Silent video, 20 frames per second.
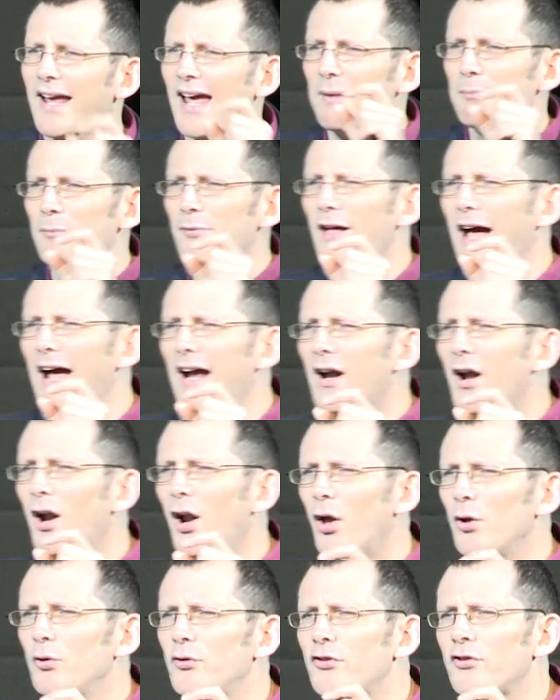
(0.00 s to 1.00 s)
I came that
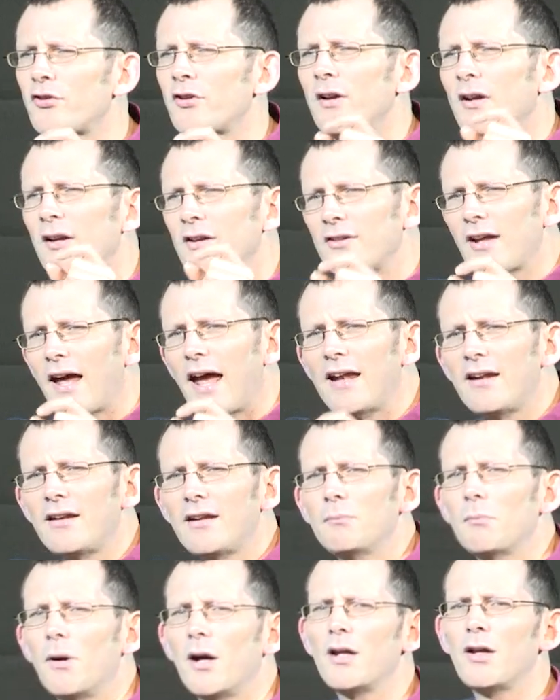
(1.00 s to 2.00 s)
close to
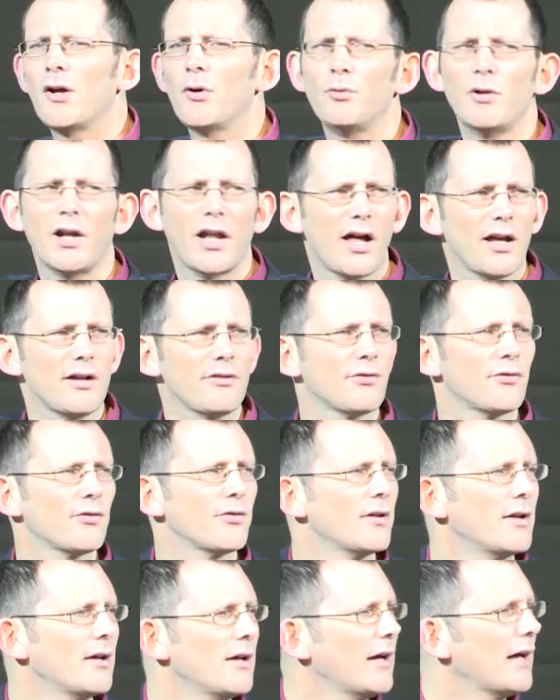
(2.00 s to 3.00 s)
ending my own
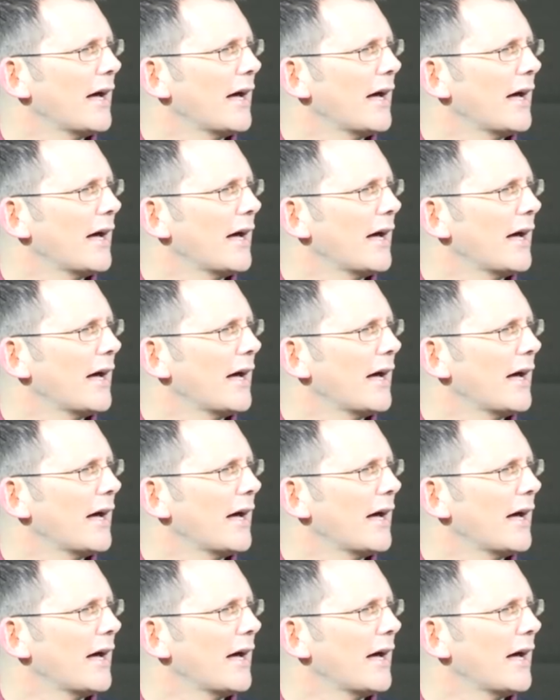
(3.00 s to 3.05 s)
life.